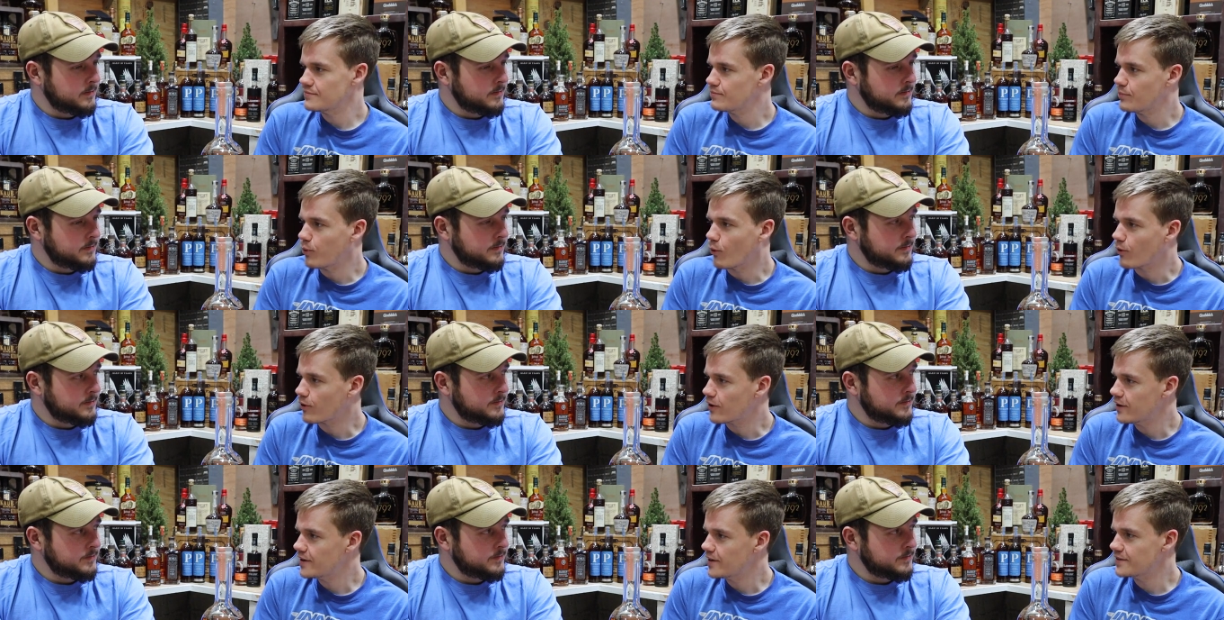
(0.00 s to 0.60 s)

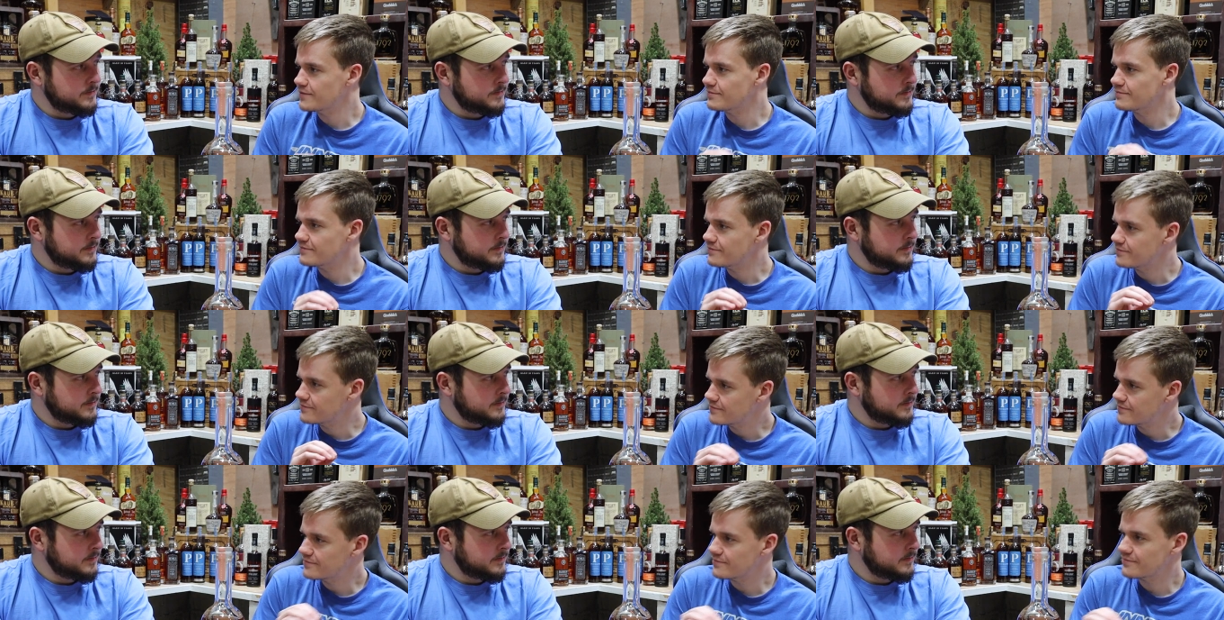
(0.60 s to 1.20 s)
Speaker 1: pour it,
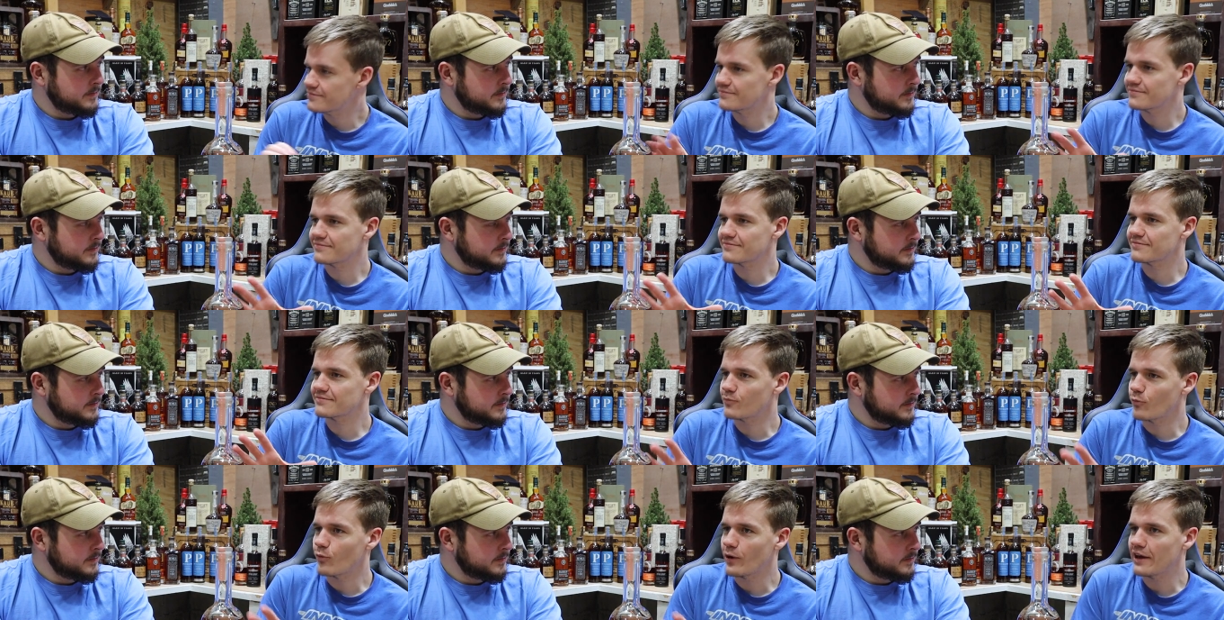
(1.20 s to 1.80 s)

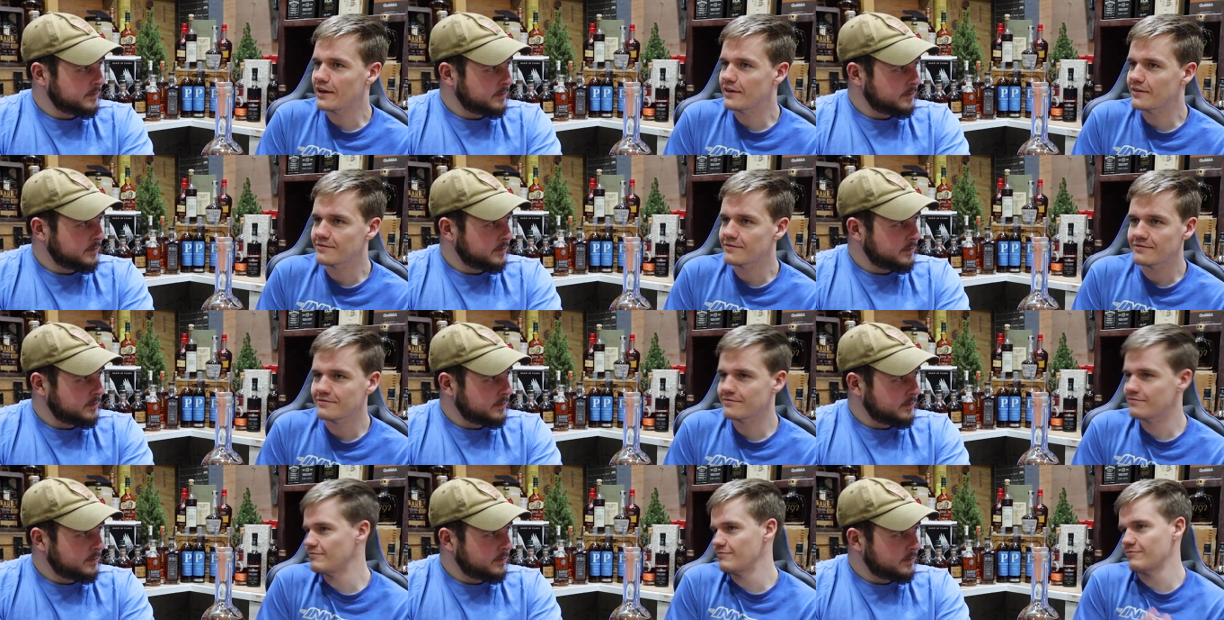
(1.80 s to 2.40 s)
wait
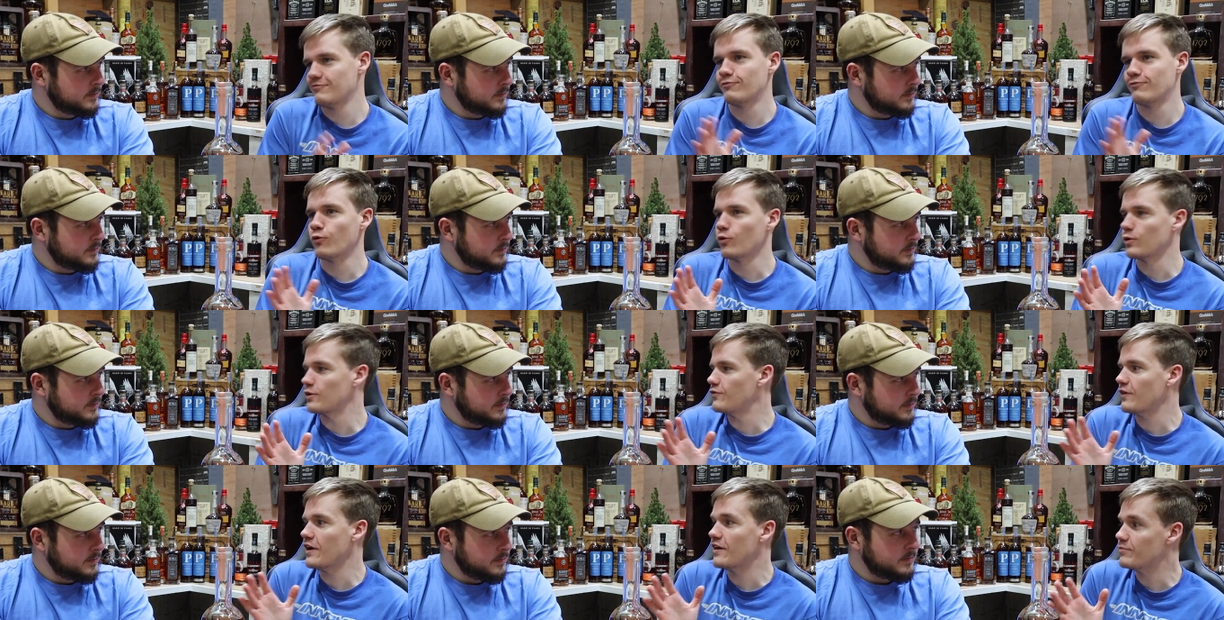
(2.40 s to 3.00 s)

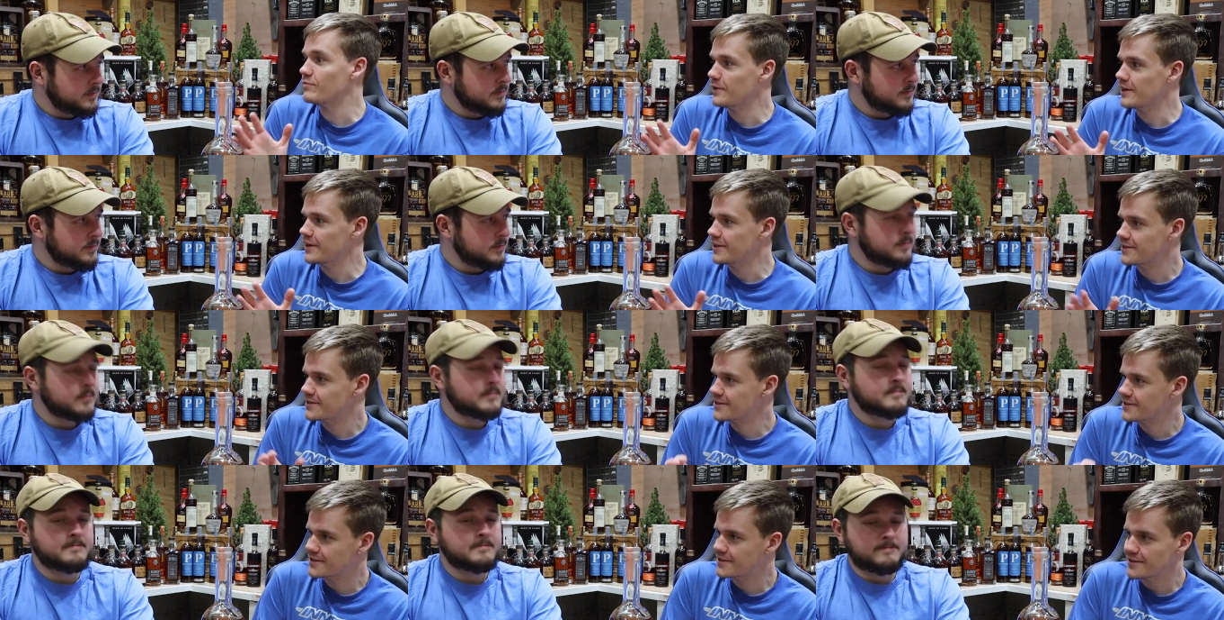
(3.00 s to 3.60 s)
45
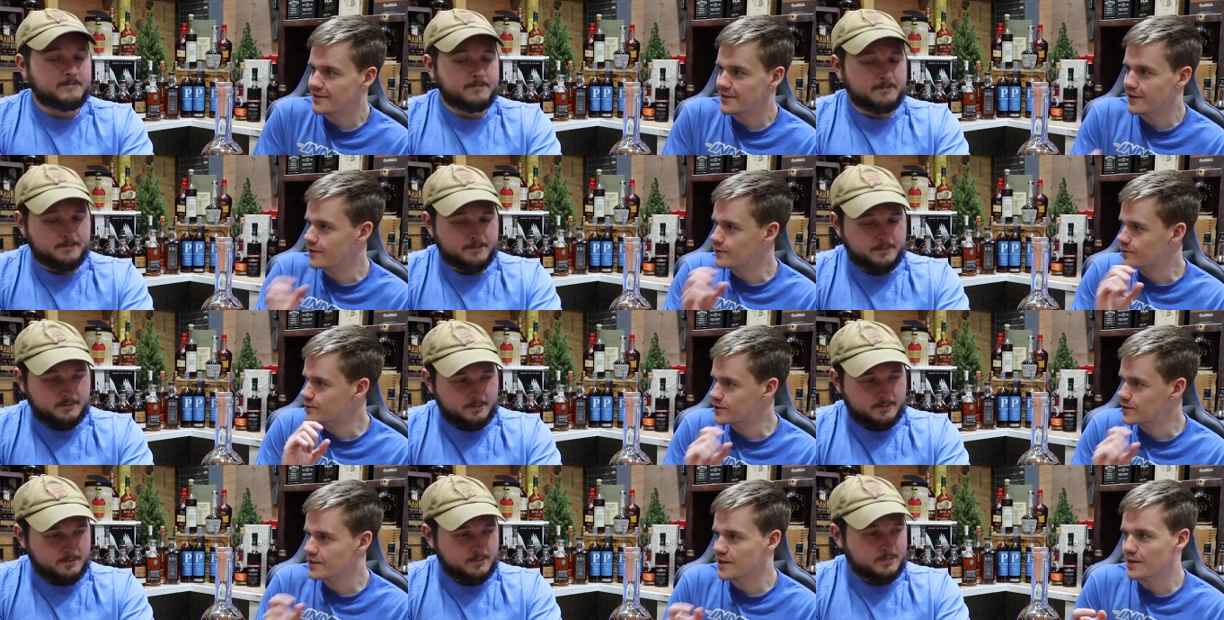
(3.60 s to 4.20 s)
minutes, you know,
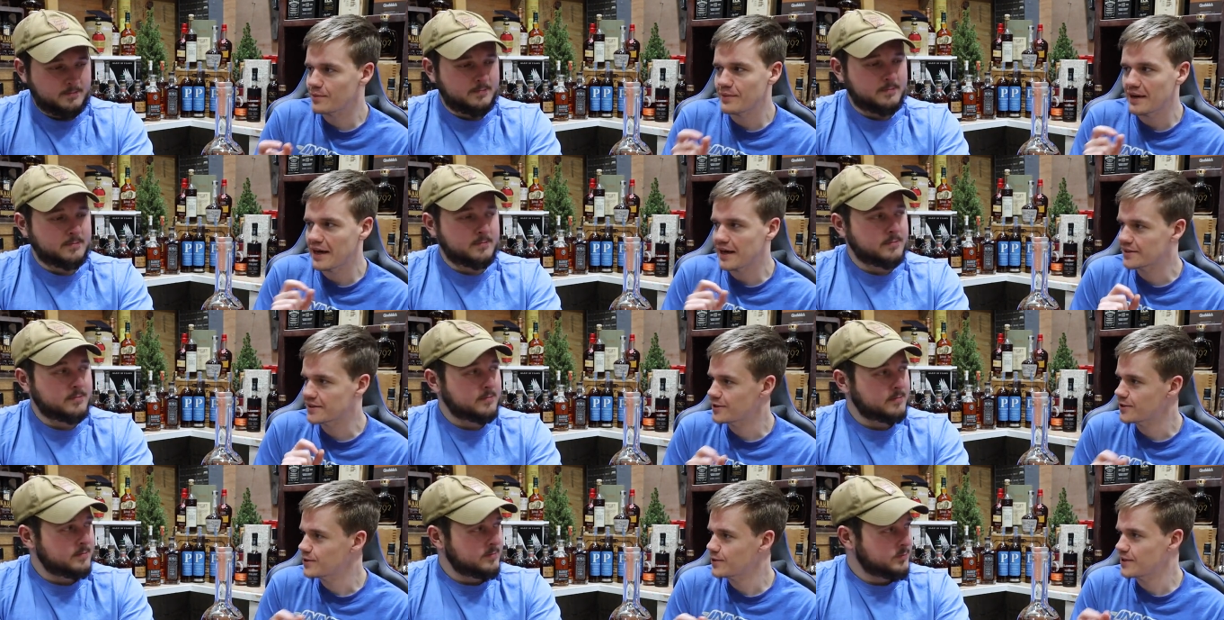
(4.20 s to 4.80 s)
just come
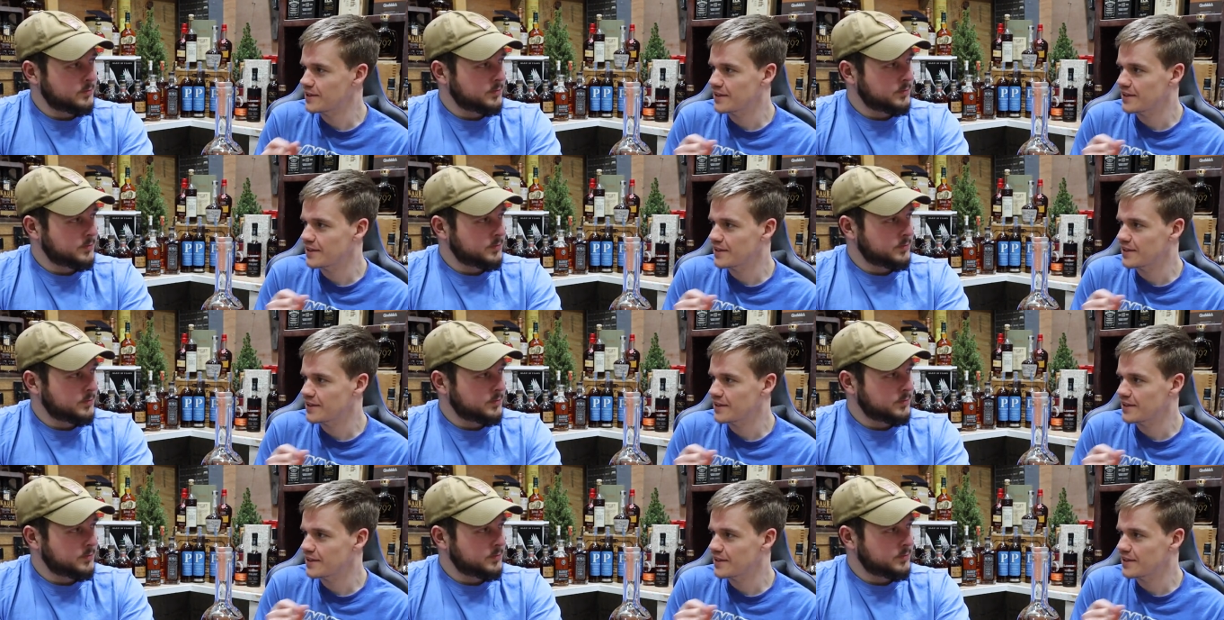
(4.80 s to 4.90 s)
back to